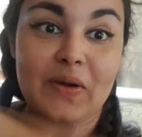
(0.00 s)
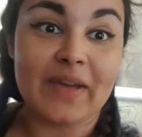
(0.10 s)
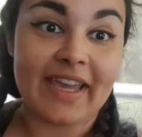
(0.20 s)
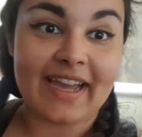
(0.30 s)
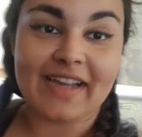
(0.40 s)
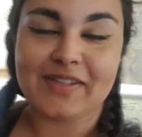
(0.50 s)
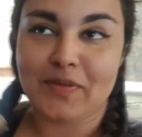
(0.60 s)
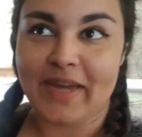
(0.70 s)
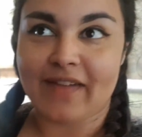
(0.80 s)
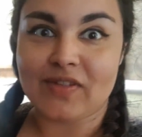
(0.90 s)
Okay guys,
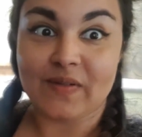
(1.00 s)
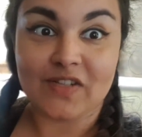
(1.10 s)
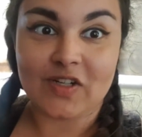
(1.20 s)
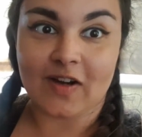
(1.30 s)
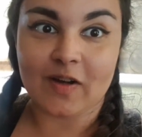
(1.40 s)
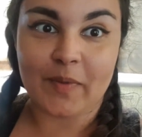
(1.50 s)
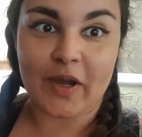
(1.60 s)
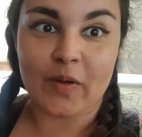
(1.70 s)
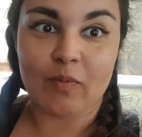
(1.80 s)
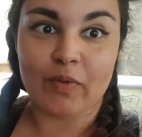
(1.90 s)
so we have stuff to talk
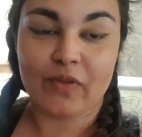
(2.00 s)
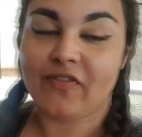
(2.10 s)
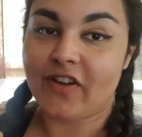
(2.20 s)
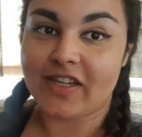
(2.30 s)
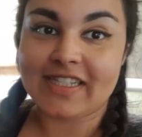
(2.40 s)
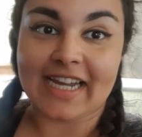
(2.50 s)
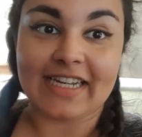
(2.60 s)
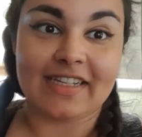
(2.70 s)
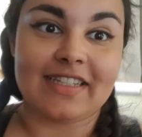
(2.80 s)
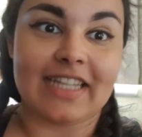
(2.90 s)
about, but first I
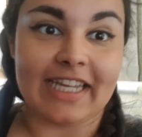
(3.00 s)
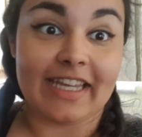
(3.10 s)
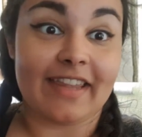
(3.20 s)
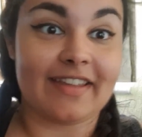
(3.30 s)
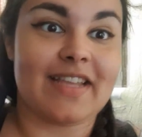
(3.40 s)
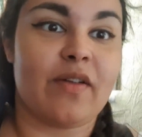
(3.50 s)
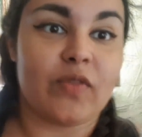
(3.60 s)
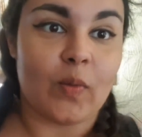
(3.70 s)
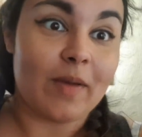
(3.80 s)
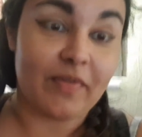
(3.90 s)
need to like get this out
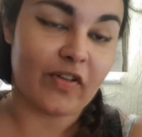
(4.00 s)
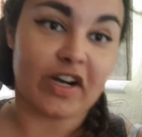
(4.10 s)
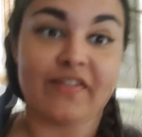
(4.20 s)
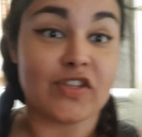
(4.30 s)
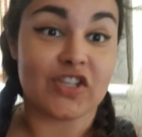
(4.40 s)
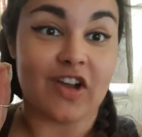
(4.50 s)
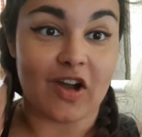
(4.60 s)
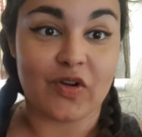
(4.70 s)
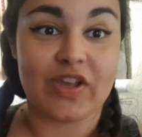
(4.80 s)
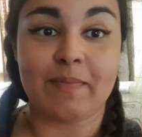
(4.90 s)
of the way before I even
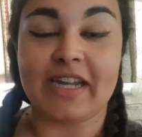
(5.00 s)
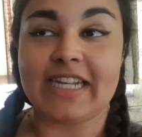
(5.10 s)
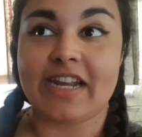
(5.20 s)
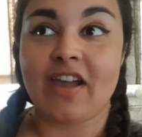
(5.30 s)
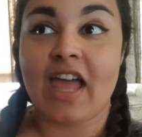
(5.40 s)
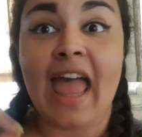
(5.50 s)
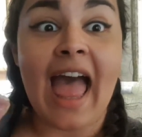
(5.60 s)
start cooking my dinner.